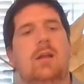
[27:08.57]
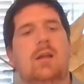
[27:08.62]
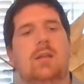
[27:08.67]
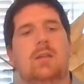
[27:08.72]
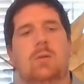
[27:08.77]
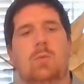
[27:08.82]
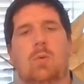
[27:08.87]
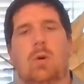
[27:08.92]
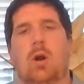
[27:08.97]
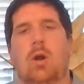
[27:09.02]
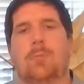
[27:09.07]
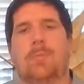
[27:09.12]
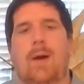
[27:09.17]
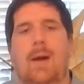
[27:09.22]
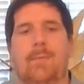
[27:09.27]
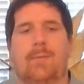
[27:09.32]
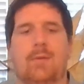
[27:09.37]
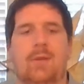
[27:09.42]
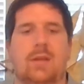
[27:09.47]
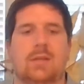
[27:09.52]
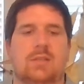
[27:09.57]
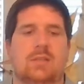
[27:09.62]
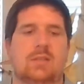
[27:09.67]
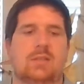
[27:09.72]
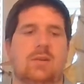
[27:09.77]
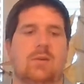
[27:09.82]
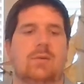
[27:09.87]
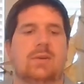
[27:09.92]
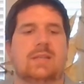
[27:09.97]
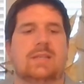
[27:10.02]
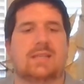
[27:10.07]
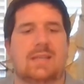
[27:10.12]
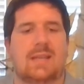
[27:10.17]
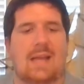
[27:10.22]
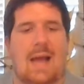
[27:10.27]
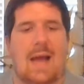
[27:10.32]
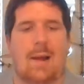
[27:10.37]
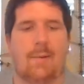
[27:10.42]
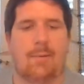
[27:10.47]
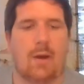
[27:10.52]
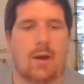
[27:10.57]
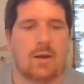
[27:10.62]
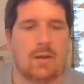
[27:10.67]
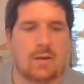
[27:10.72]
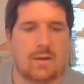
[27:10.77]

the world population is going to skyrocket.